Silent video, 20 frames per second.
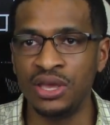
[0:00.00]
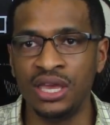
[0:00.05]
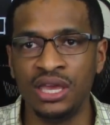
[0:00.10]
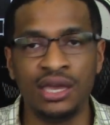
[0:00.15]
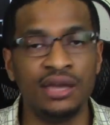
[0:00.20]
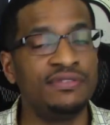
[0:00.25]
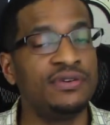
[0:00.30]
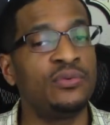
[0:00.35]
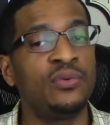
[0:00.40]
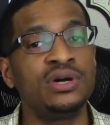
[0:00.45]

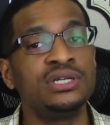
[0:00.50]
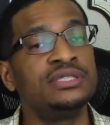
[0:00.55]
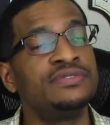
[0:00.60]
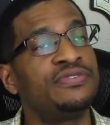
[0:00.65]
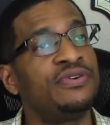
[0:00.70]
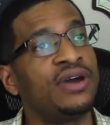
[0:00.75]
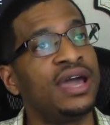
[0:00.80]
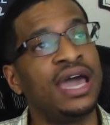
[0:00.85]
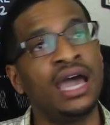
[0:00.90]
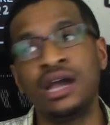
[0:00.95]
If it wasn't
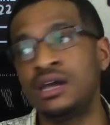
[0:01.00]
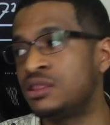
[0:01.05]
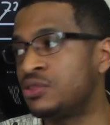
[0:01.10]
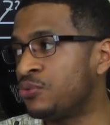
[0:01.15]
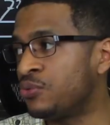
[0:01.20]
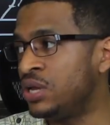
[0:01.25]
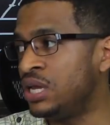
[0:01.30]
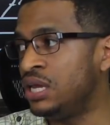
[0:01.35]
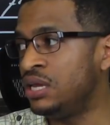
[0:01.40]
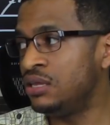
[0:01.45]
for act
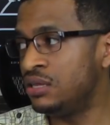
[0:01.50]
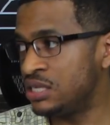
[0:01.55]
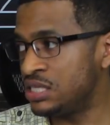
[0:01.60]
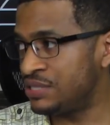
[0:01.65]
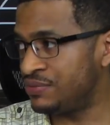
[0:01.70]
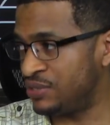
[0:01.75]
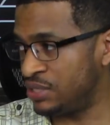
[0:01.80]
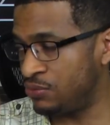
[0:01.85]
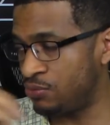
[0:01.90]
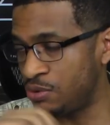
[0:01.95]
three, this film